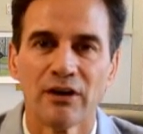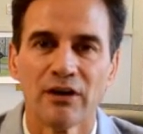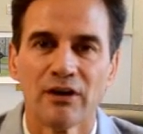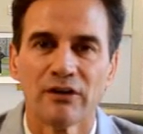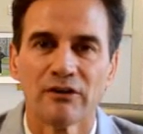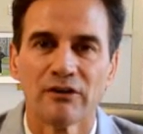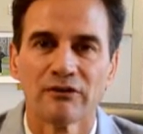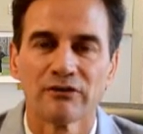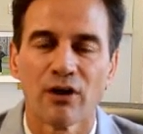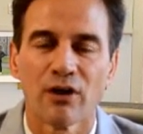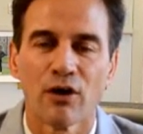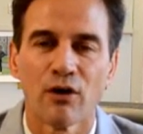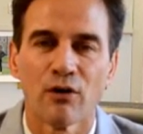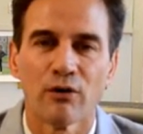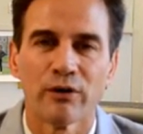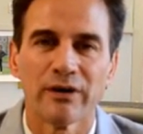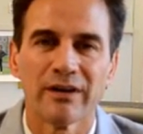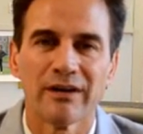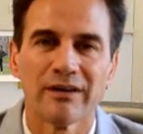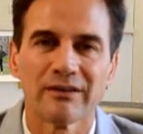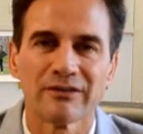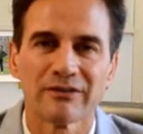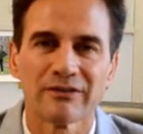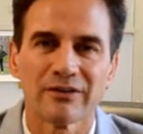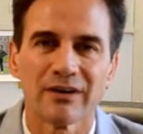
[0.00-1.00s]
So
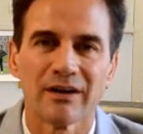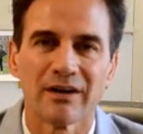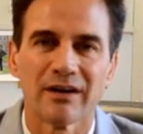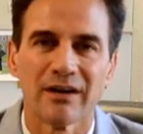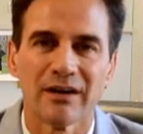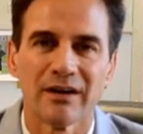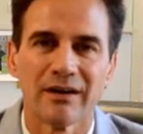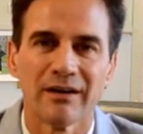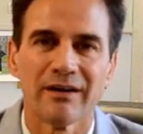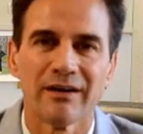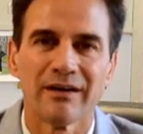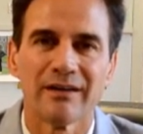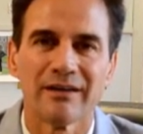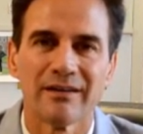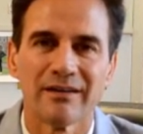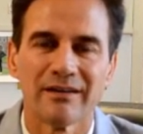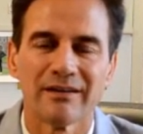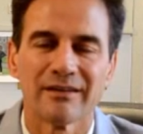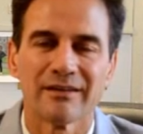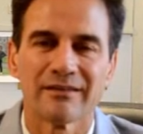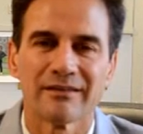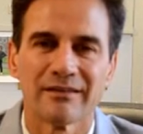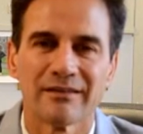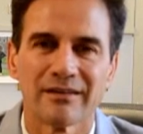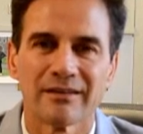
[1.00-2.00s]
it's, uh,
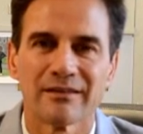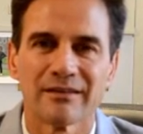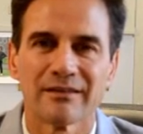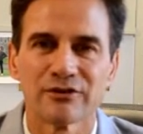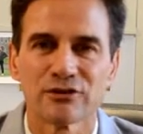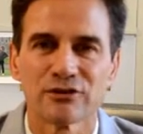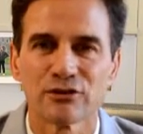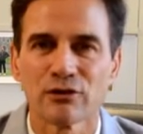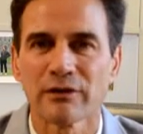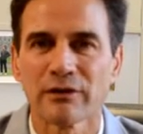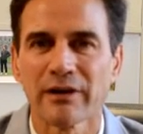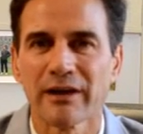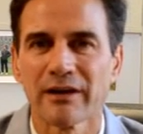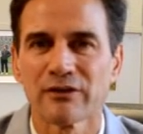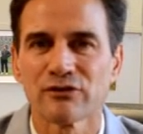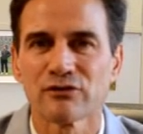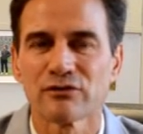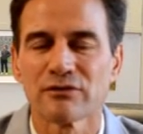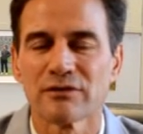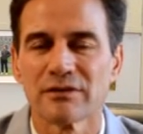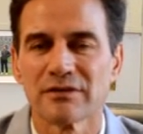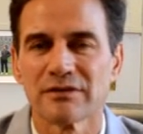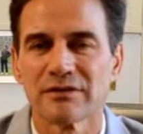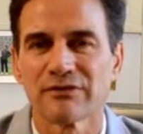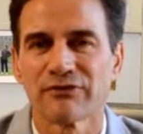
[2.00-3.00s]
the, the short answer
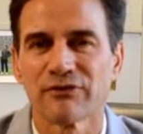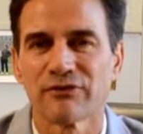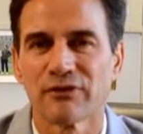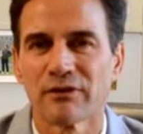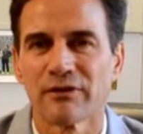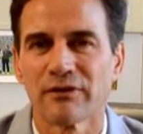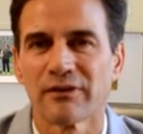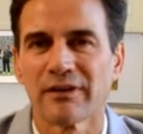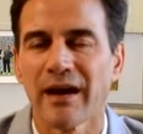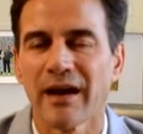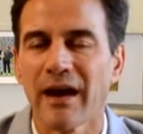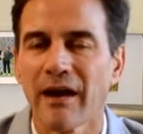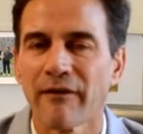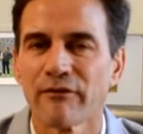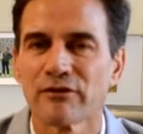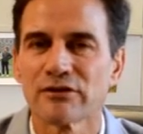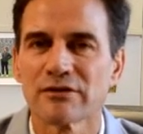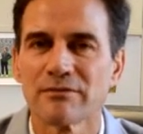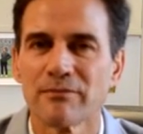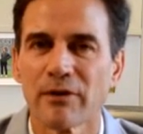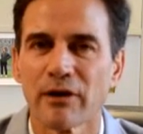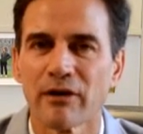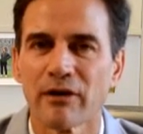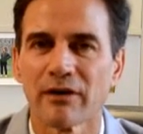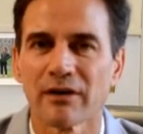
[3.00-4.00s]
is for the average
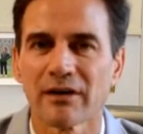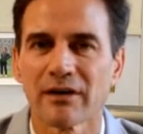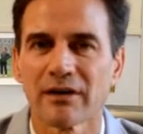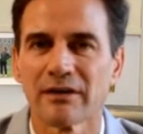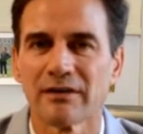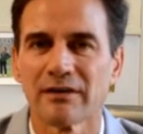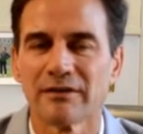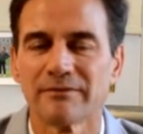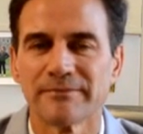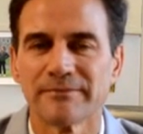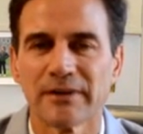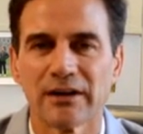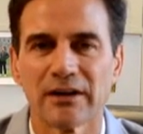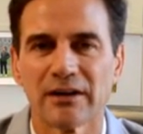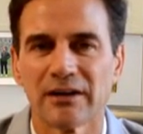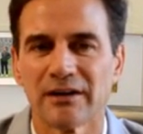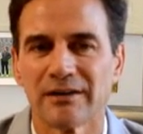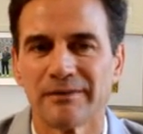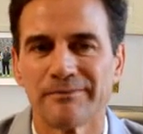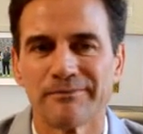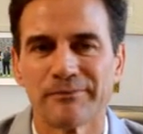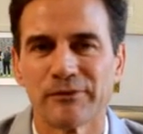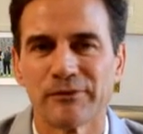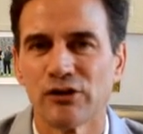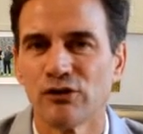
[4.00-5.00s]
American,
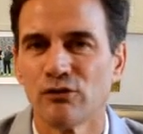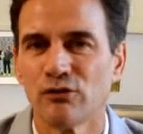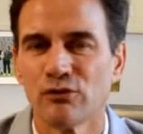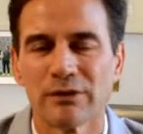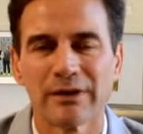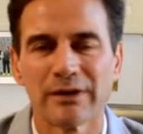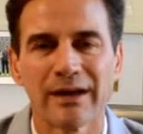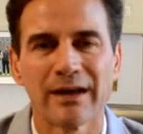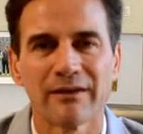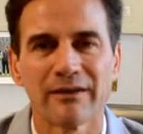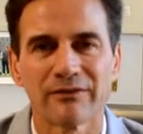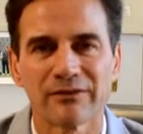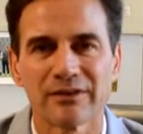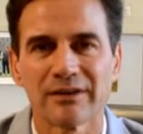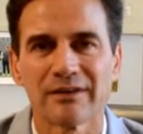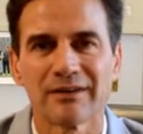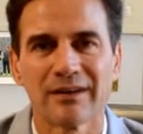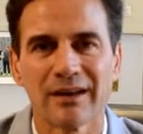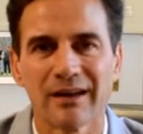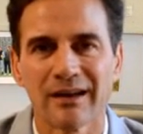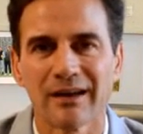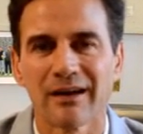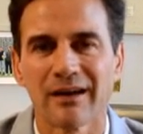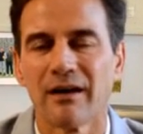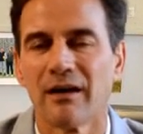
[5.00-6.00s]
um, you would have to
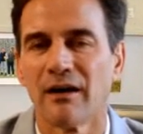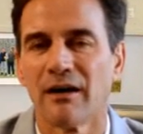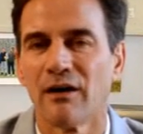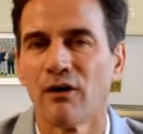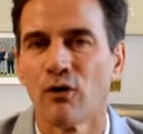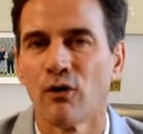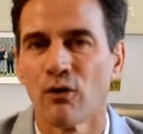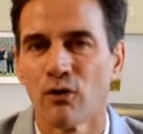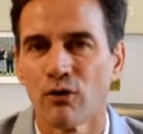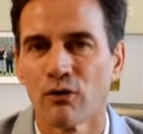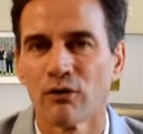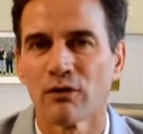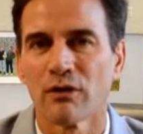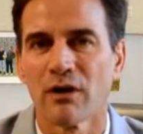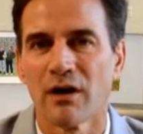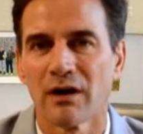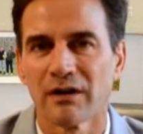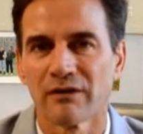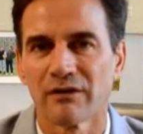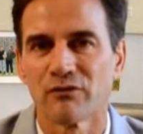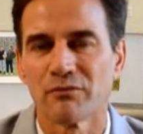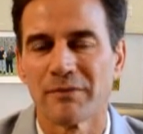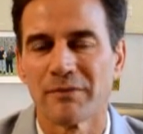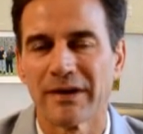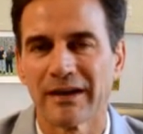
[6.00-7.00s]
take a whole lot of
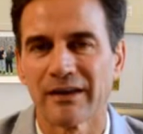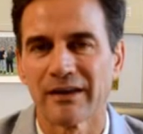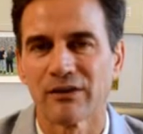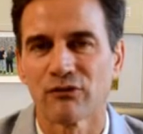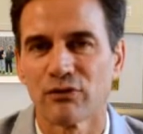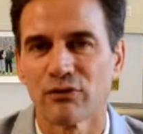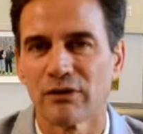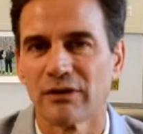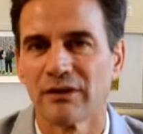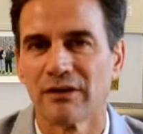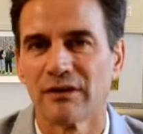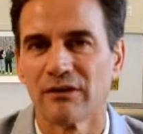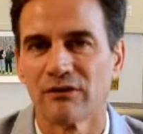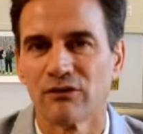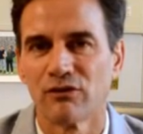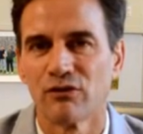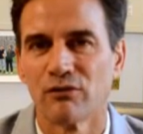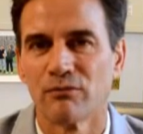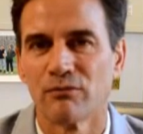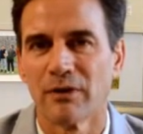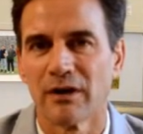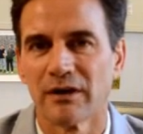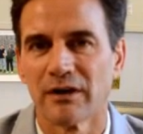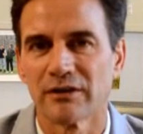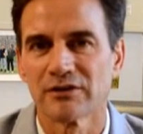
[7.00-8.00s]
omega-3 to get too
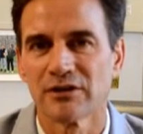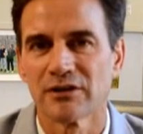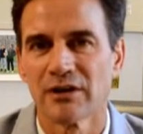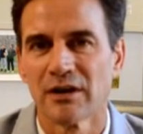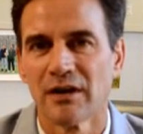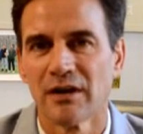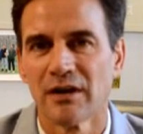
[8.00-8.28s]
much.